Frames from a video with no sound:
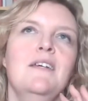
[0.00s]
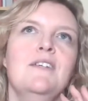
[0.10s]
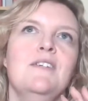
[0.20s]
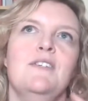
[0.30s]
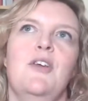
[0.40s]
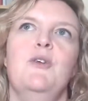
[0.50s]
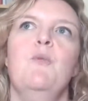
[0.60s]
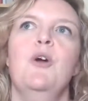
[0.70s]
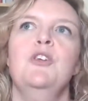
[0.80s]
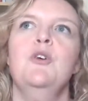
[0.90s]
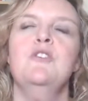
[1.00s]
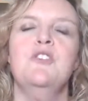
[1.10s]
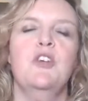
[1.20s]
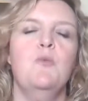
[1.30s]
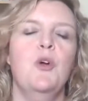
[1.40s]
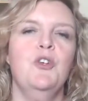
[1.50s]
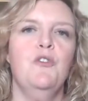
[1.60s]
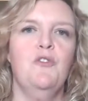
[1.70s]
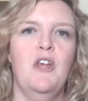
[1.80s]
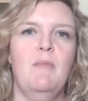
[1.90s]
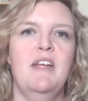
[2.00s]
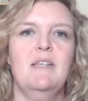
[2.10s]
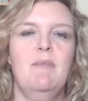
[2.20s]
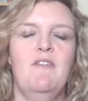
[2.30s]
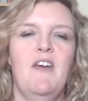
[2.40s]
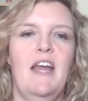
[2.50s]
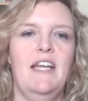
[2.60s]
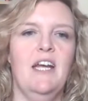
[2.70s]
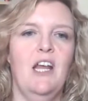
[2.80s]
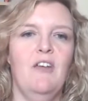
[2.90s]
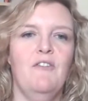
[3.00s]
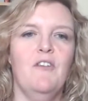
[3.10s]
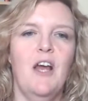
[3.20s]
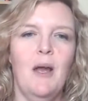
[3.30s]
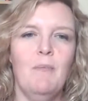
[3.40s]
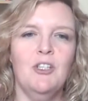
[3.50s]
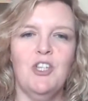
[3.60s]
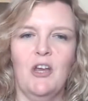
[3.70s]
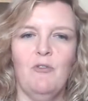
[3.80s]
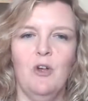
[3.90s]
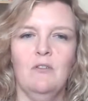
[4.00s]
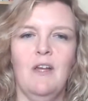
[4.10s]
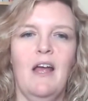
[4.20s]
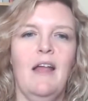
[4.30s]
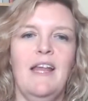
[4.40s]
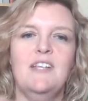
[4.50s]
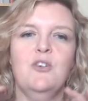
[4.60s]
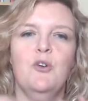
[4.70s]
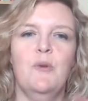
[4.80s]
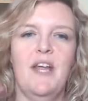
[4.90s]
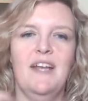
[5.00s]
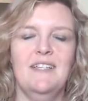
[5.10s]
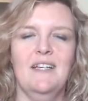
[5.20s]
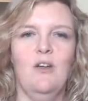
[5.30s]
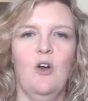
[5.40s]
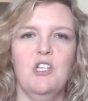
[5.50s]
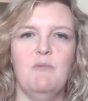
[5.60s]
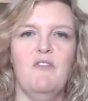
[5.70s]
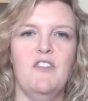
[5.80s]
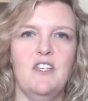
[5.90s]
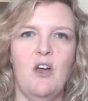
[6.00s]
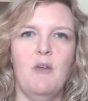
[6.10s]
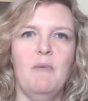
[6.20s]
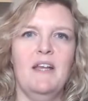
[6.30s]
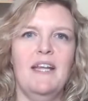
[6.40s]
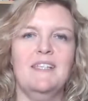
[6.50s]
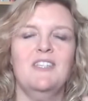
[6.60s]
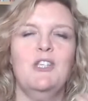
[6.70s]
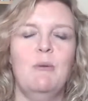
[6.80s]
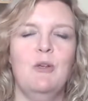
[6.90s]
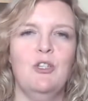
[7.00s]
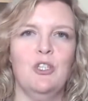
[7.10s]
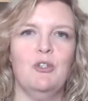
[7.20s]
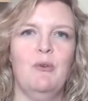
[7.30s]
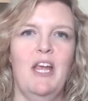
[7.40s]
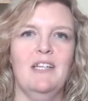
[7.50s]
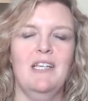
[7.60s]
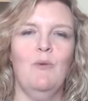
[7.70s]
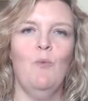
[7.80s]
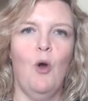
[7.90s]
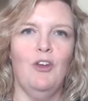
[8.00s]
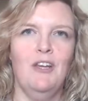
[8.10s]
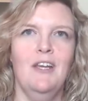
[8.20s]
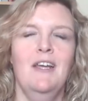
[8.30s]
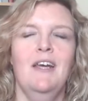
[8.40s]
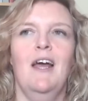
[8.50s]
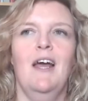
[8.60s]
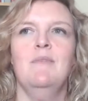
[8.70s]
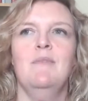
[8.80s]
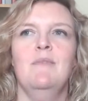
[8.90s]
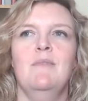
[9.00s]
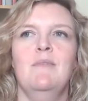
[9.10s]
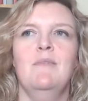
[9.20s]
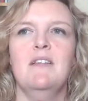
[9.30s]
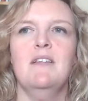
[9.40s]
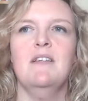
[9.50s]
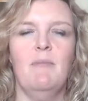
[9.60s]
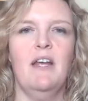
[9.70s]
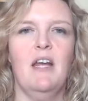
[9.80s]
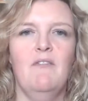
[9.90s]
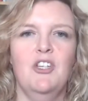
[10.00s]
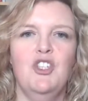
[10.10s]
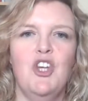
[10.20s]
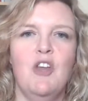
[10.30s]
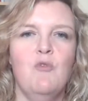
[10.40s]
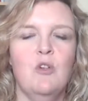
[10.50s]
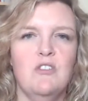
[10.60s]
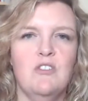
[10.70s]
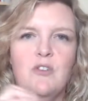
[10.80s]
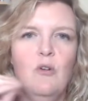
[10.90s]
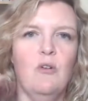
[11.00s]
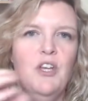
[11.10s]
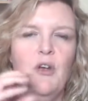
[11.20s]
So you want your freebie to be fairly kind of general, unless you're creating lots. But for the time being, let's assume you're just creating one. So something that's going to be kind of a general salt,